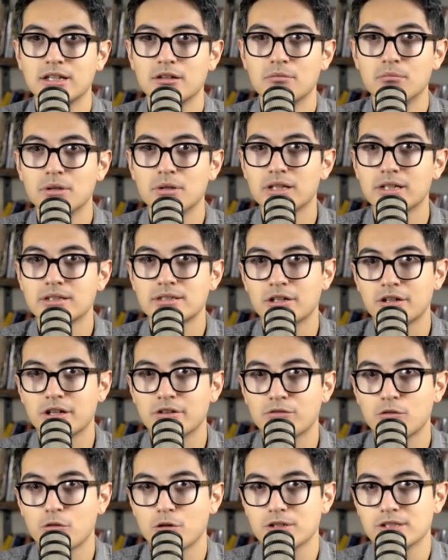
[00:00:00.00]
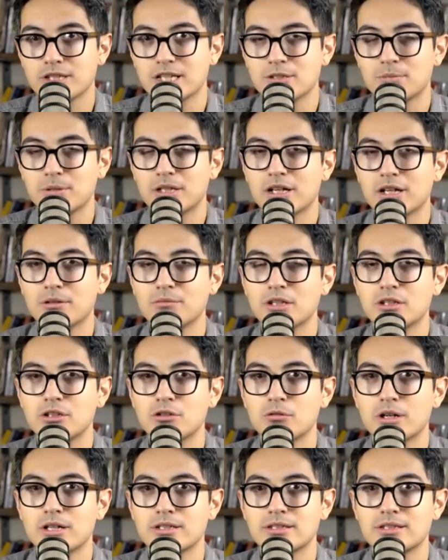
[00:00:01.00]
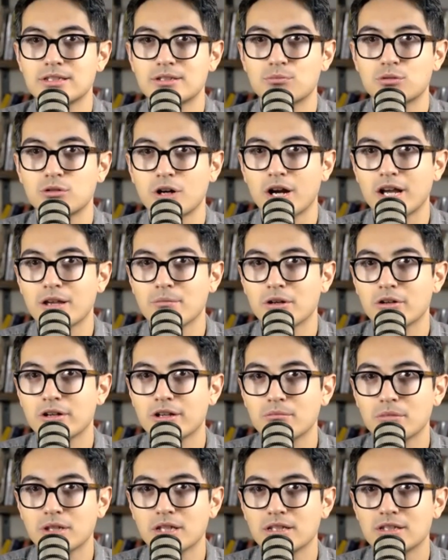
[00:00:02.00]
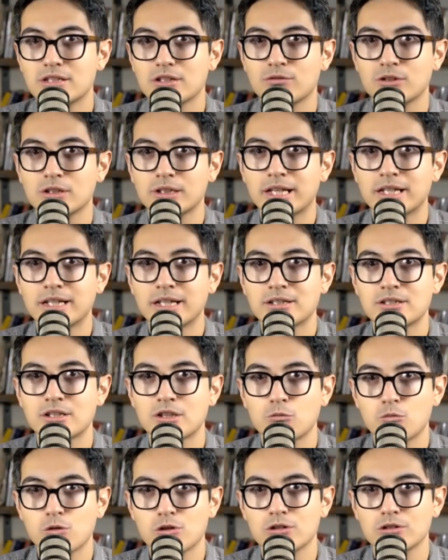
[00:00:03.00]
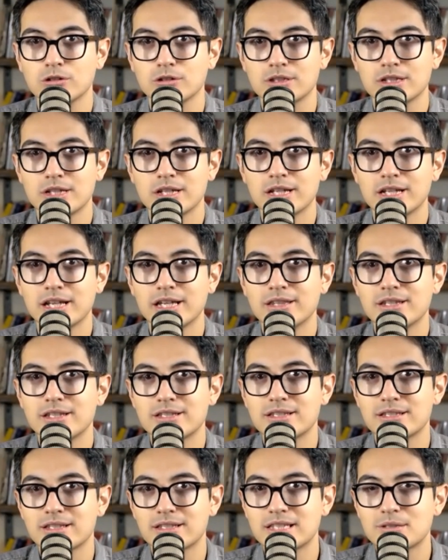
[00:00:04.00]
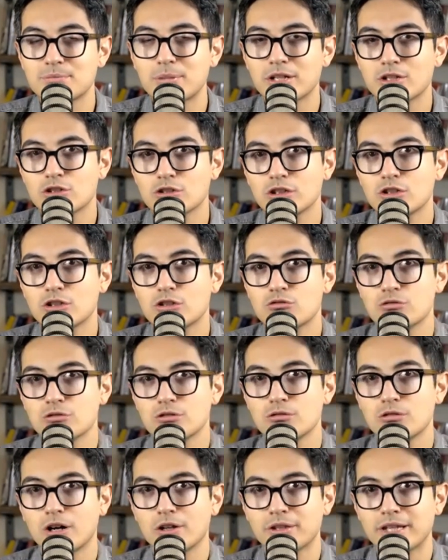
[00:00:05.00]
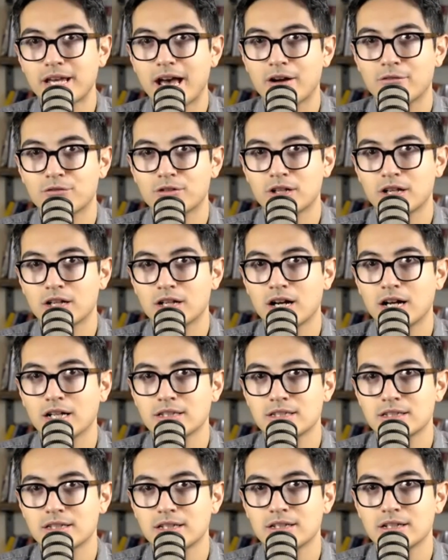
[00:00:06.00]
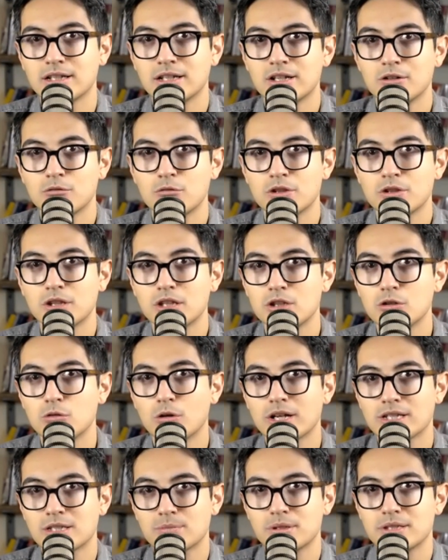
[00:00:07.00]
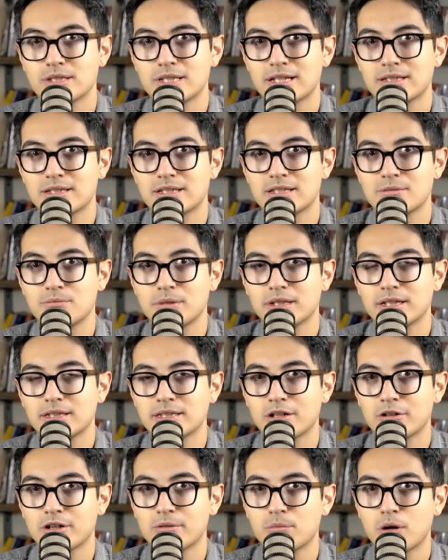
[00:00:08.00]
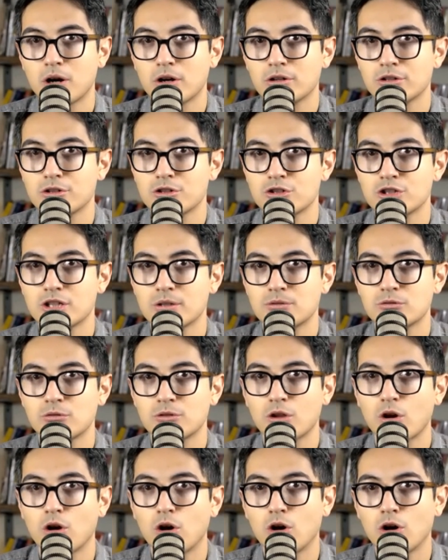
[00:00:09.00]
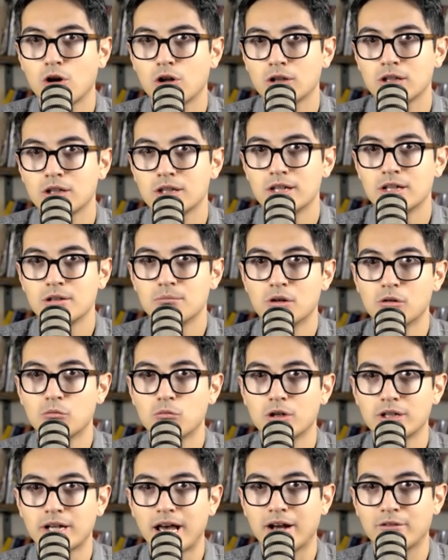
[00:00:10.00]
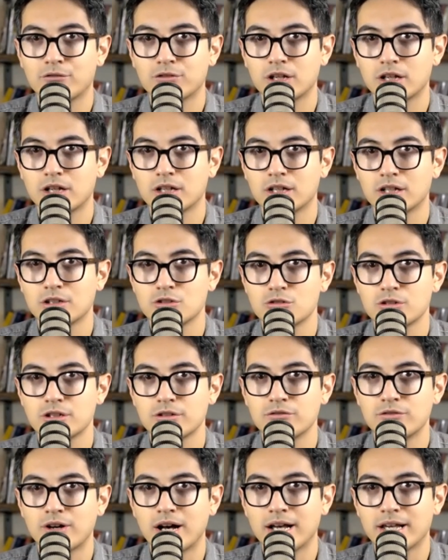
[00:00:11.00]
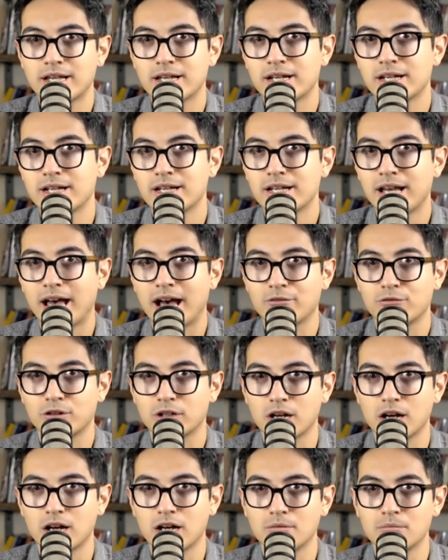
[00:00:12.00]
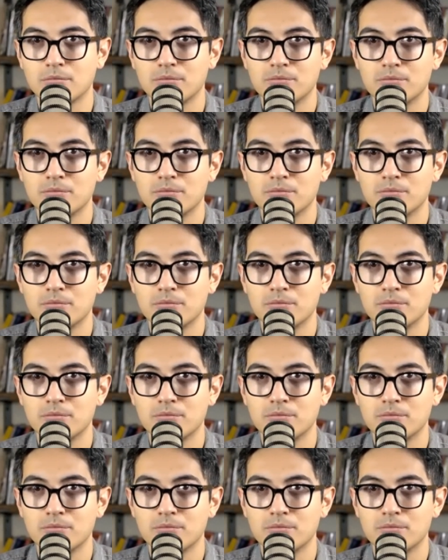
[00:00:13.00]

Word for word: Military force has become the US's primary means of relating to the world, and this is especially true on the African continent, where the US possesses military partnerships with all but one African country via AFRICOM.